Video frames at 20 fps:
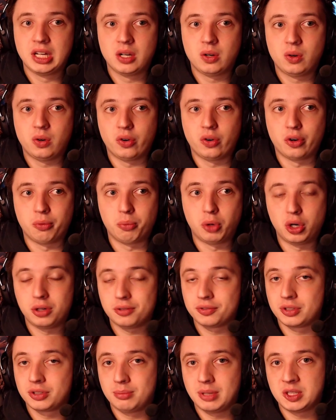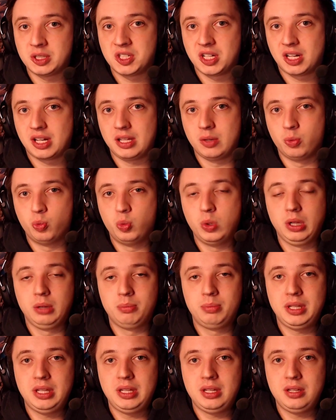or more often basically will
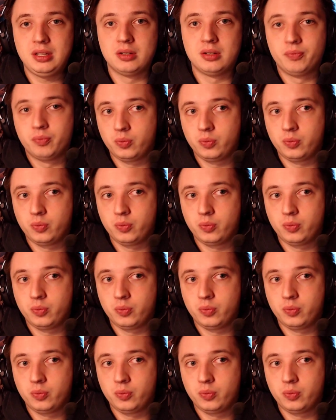be